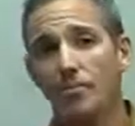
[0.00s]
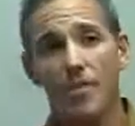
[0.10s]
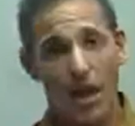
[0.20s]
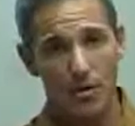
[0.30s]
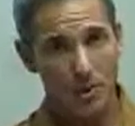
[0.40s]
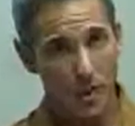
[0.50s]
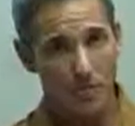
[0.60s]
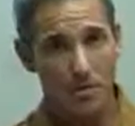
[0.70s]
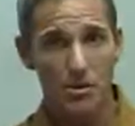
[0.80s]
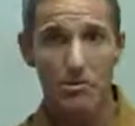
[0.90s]
That will
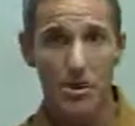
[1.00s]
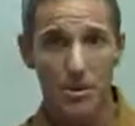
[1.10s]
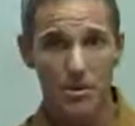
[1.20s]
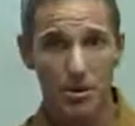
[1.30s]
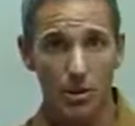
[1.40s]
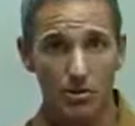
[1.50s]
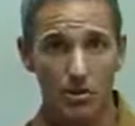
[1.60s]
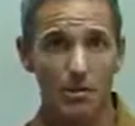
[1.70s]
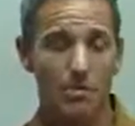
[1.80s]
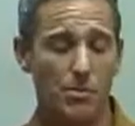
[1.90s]
keep your humidity below
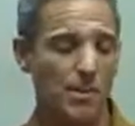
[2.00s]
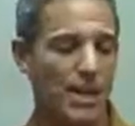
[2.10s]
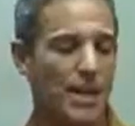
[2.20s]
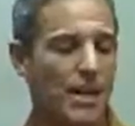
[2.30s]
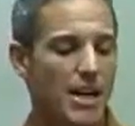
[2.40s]
50%.